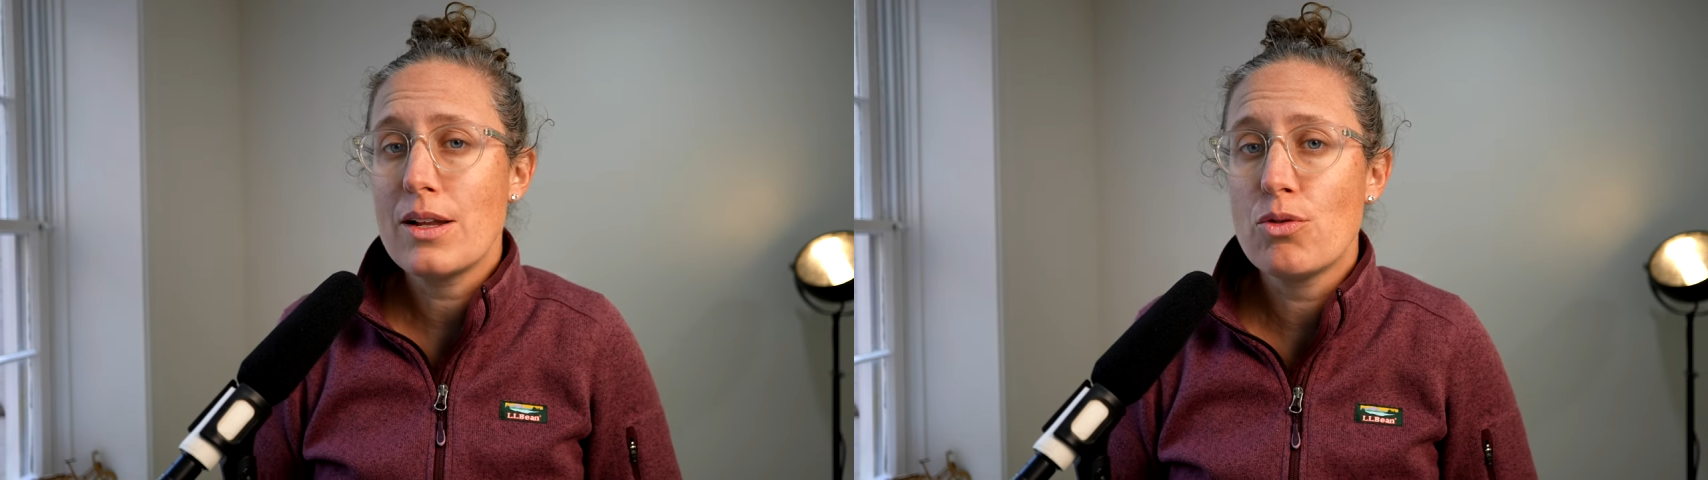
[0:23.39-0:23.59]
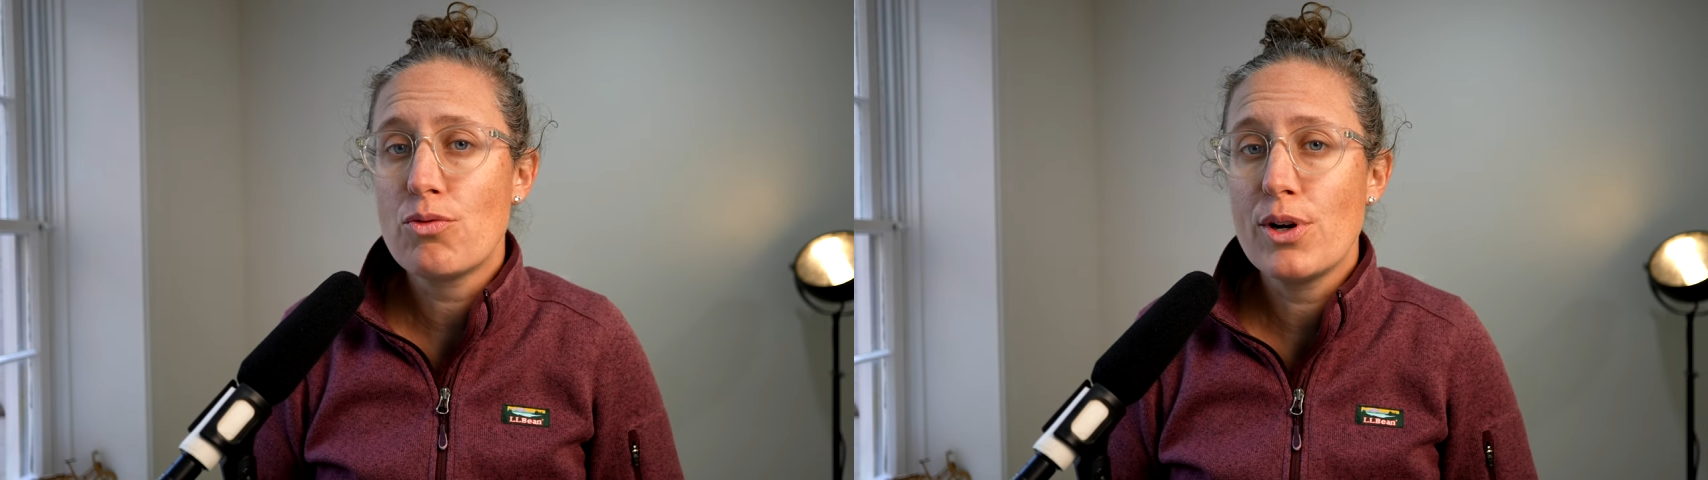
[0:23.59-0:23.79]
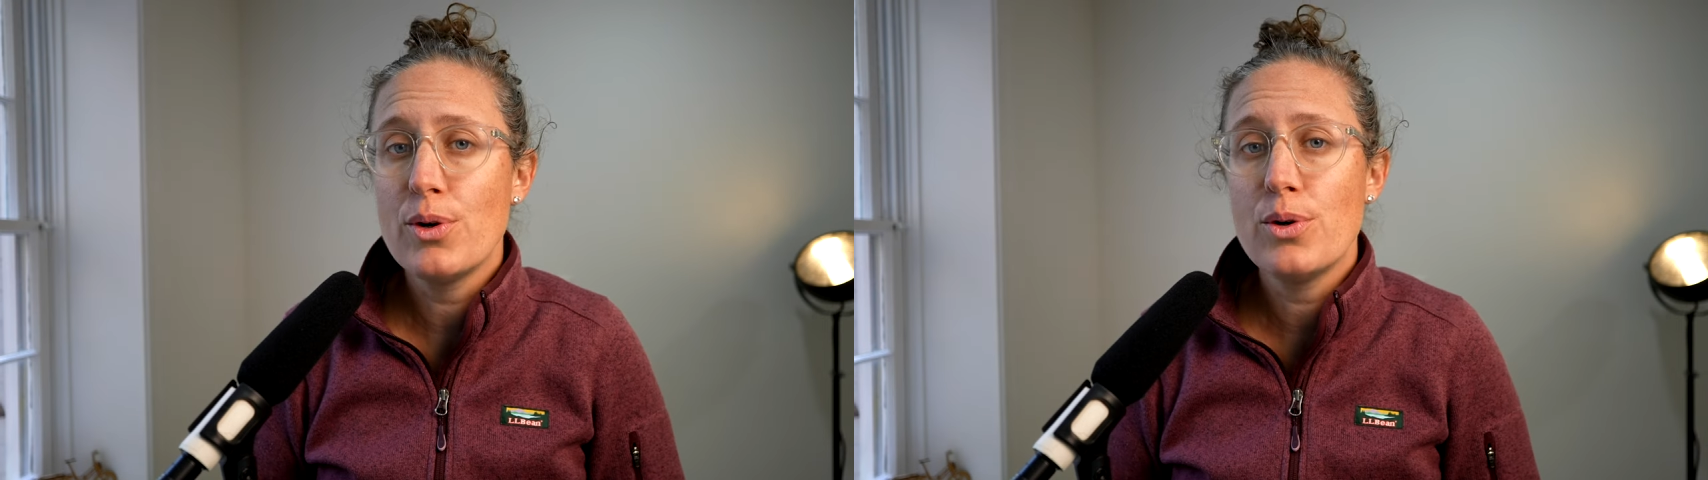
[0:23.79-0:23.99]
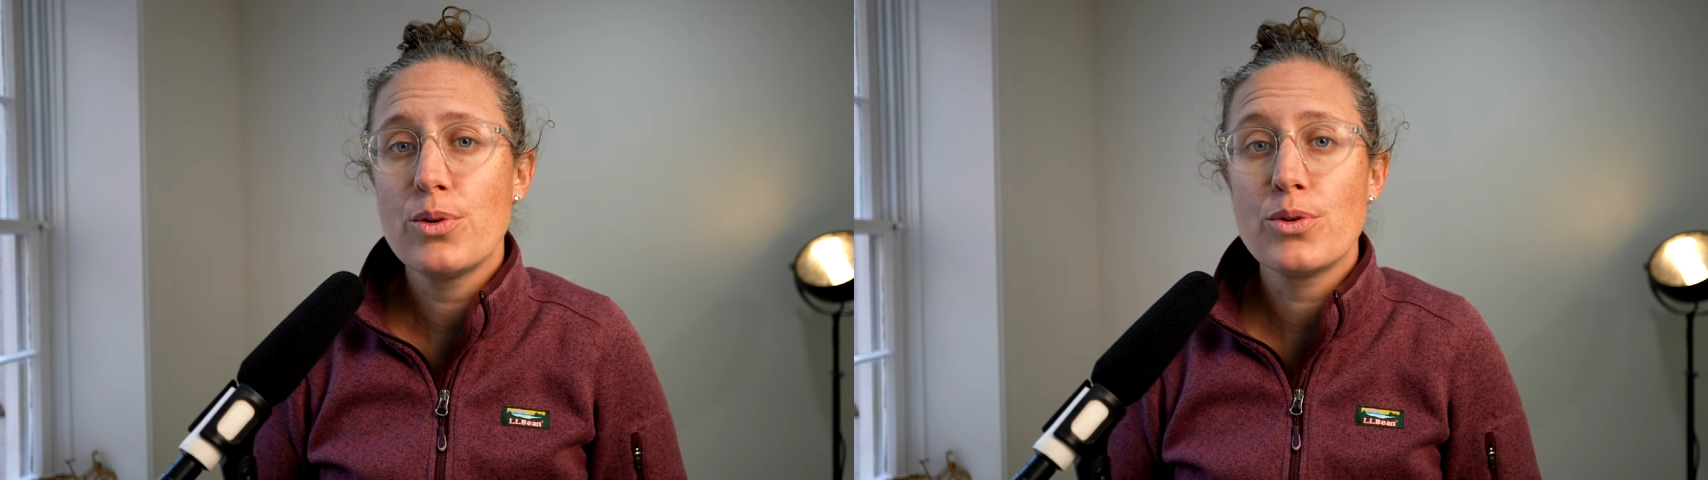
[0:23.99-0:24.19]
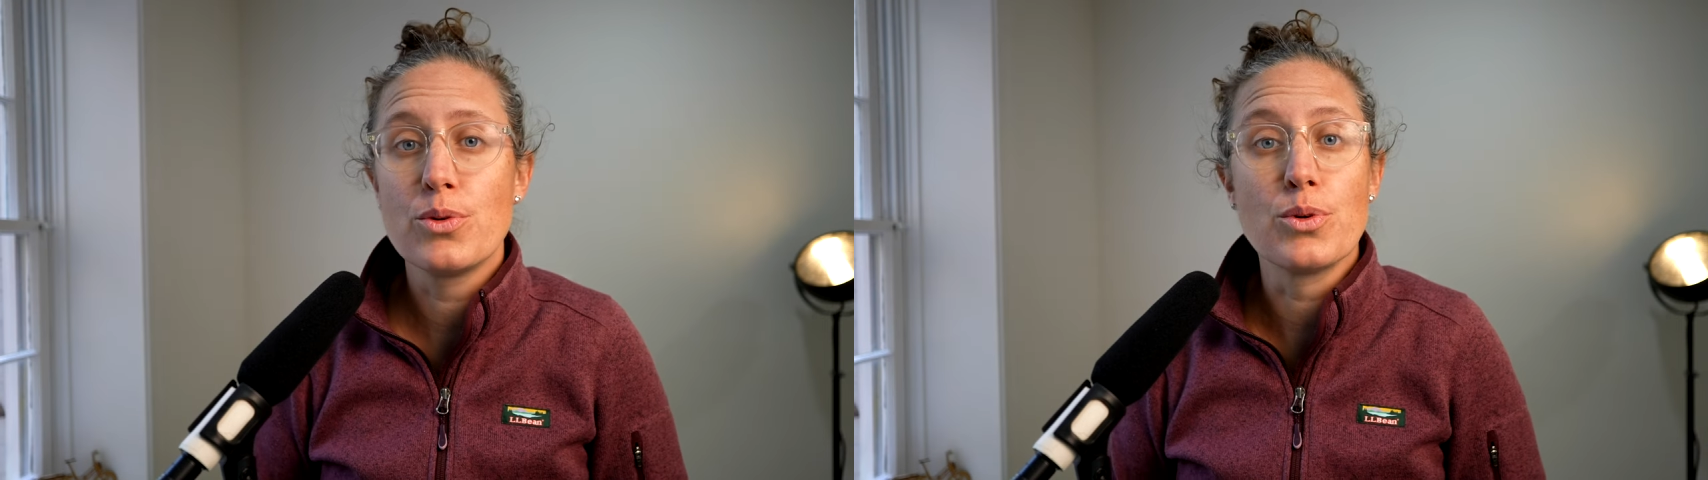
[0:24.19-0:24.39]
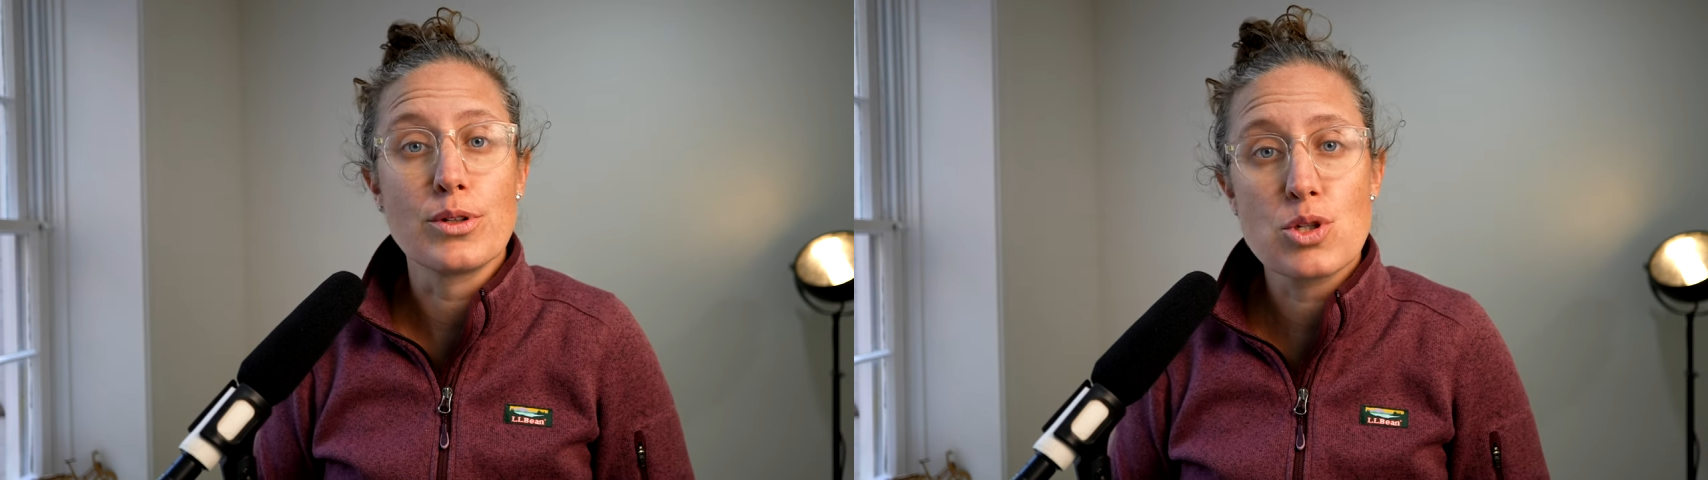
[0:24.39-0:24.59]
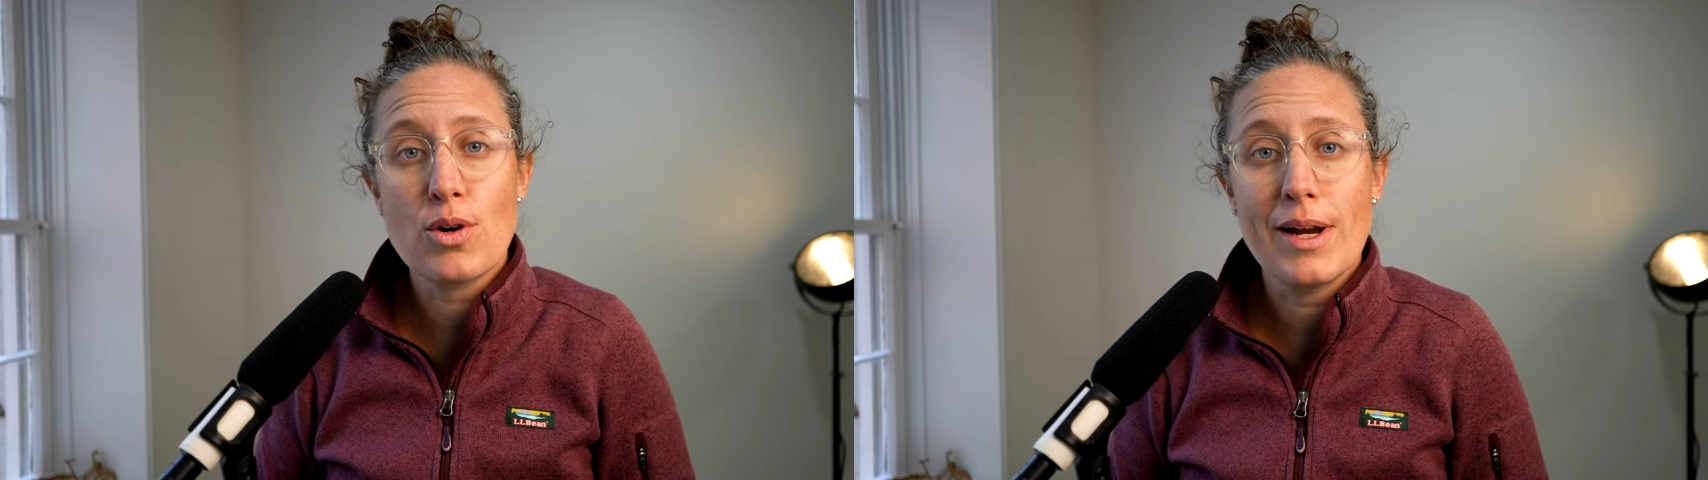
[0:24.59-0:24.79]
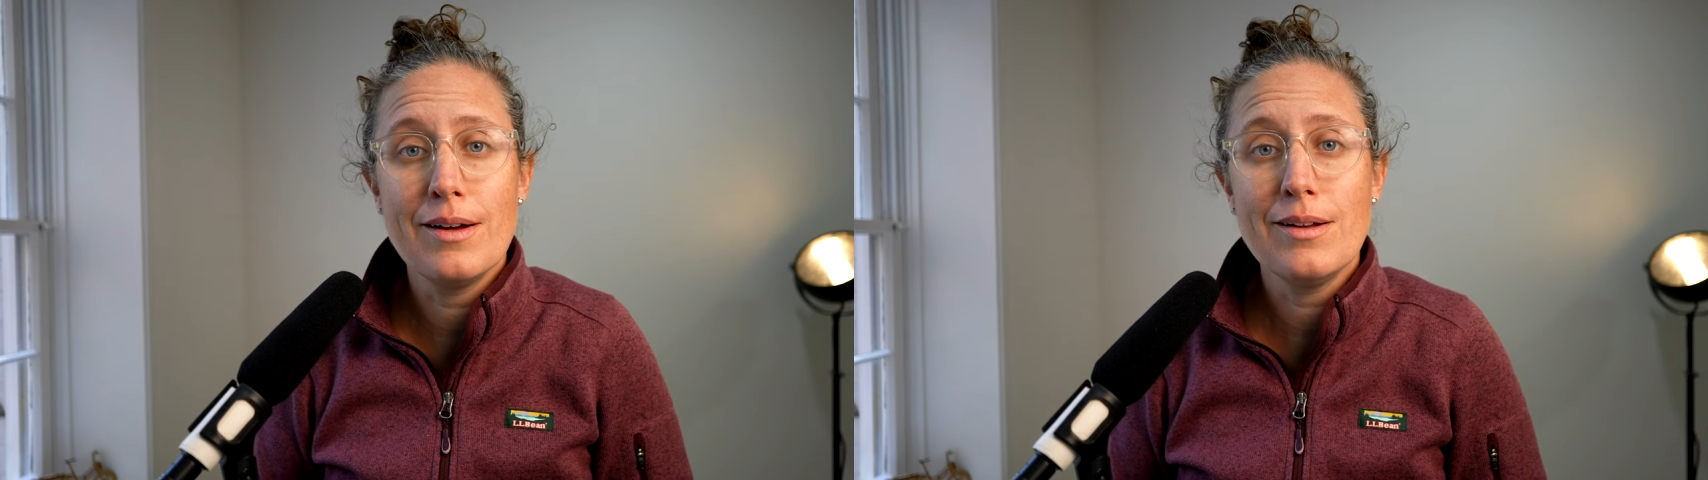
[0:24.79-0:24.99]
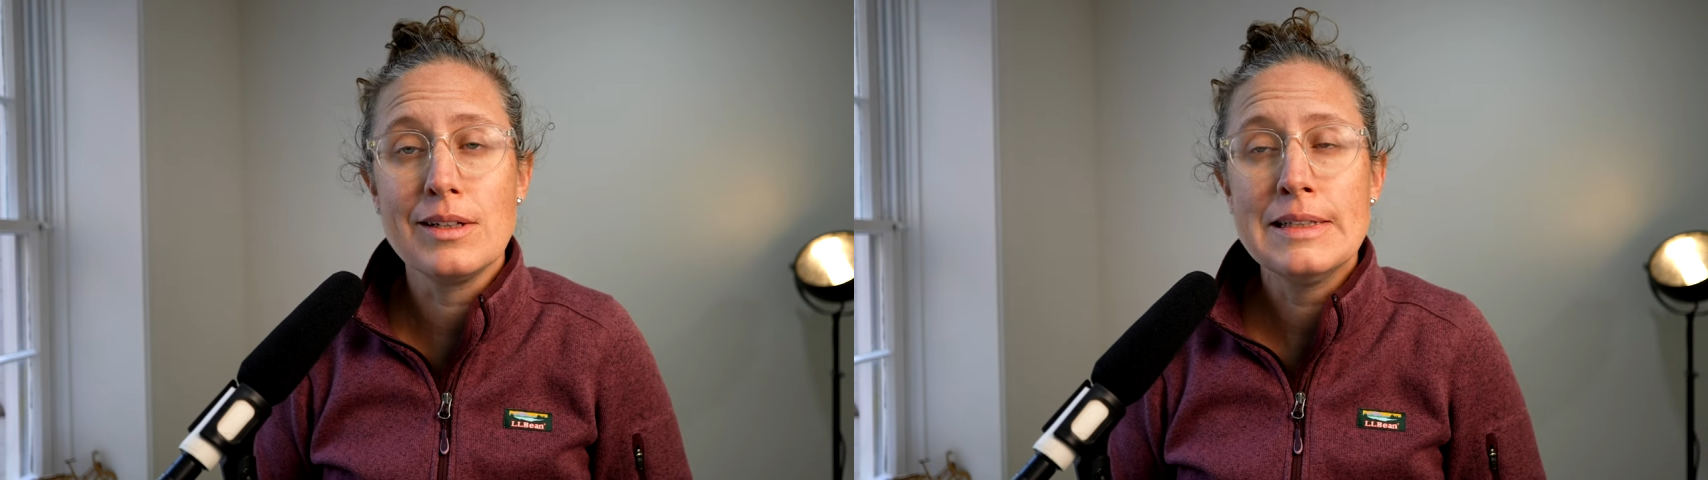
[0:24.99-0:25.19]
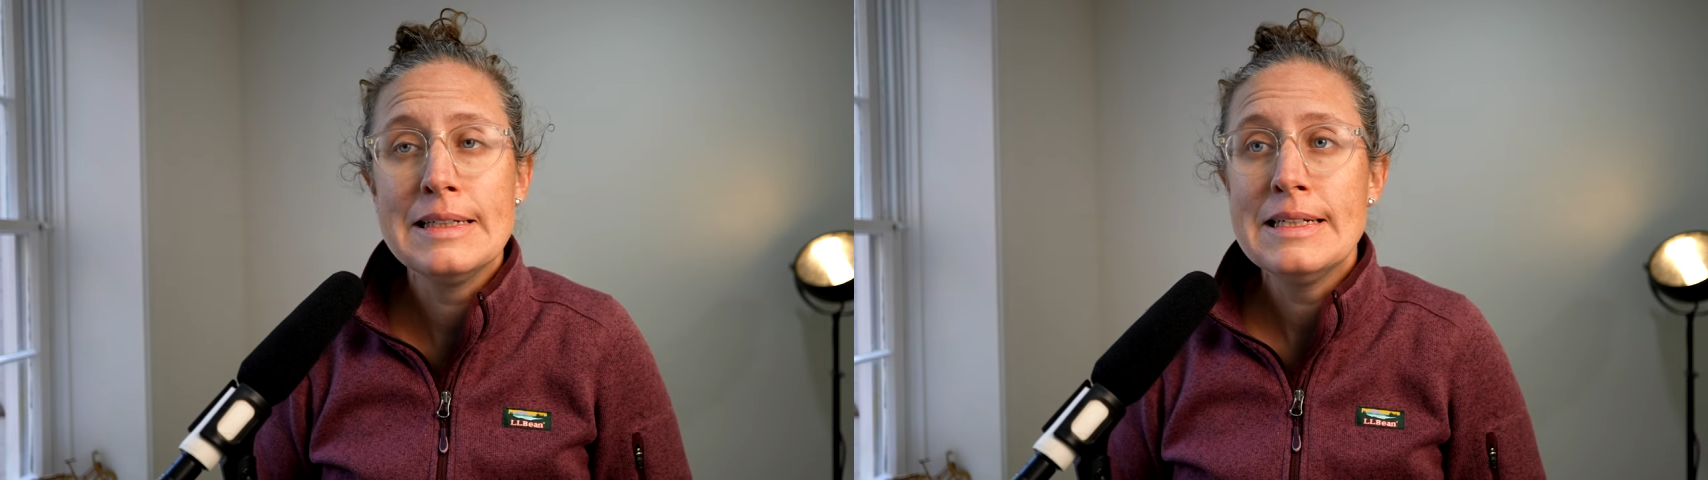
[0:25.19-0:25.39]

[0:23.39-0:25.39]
of the road or trail